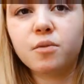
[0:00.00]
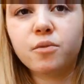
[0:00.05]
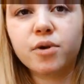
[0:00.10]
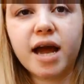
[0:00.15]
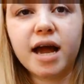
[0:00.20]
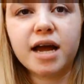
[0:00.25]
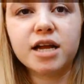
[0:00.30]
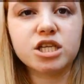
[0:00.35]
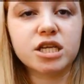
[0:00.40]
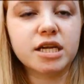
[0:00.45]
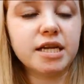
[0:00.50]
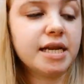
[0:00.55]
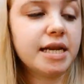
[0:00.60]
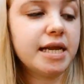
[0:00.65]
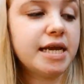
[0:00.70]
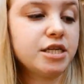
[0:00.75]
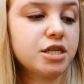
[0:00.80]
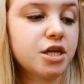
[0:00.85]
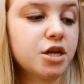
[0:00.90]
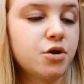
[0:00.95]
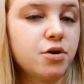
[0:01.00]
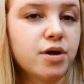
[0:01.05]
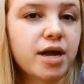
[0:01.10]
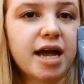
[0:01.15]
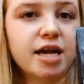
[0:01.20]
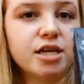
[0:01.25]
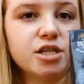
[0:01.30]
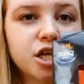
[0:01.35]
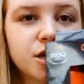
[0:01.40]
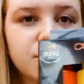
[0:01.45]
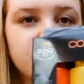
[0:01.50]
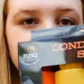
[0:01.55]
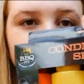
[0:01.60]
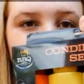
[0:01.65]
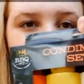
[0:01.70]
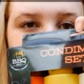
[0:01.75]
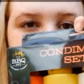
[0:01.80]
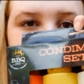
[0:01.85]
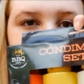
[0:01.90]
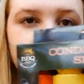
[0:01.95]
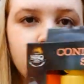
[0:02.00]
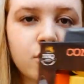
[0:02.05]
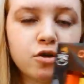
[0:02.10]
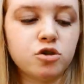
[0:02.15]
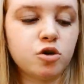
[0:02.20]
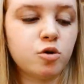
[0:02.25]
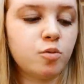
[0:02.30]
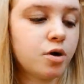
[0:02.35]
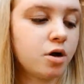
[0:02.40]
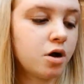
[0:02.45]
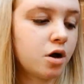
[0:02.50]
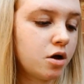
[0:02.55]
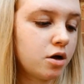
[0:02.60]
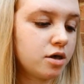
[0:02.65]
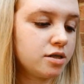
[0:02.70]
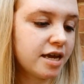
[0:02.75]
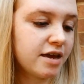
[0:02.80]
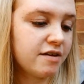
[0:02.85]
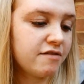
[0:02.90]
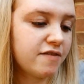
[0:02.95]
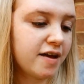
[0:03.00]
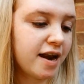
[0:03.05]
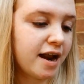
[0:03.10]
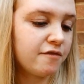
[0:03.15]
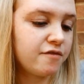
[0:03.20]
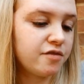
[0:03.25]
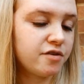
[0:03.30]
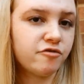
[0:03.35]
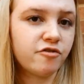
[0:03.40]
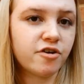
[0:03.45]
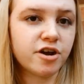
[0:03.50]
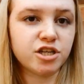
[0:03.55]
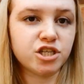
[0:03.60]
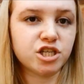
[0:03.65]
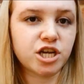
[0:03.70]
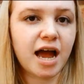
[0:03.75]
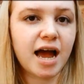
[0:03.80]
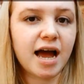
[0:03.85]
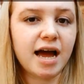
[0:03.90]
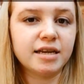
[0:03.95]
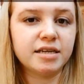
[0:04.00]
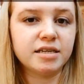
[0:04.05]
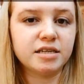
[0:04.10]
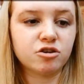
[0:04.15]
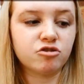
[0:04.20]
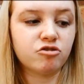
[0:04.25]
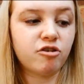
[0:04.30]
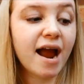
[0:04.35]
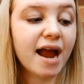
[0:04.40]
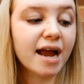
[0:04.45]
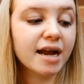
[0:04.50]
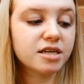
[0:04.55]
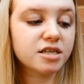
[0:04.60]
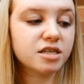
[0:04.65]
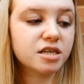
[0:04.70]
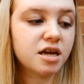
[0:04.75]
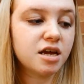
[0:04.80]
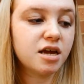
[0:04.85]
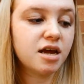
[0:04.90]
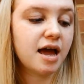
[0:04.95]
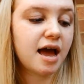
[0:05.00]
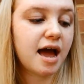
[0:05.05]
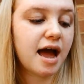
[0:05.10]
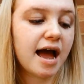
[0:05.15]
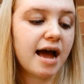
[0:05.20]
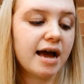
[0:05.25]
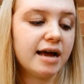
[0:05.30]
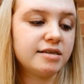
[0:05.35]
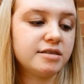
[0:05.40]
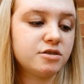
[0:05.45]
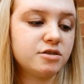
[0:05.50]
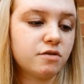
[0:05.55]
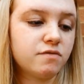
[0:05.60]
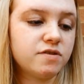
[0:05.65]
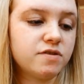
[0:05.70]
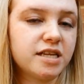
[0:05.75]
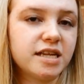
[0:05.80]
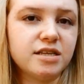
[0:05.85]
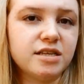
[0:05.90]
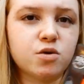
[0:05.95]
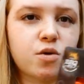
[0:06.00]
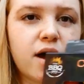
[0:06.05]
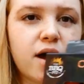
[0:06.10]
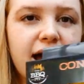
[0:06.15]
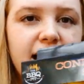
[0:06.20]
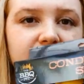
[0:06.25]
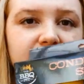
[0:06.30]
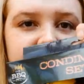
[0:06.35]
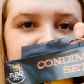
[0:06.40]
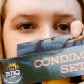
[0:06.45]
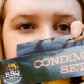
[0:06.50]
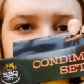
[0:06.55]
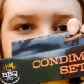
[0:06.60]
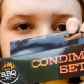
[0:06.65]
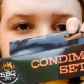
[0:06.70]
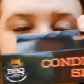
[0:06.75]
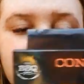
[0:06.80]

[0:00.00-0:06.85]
We actually need a new ketchup squeezy bottle because it fell out the fridge and cracked, and obviously it's quite handy to have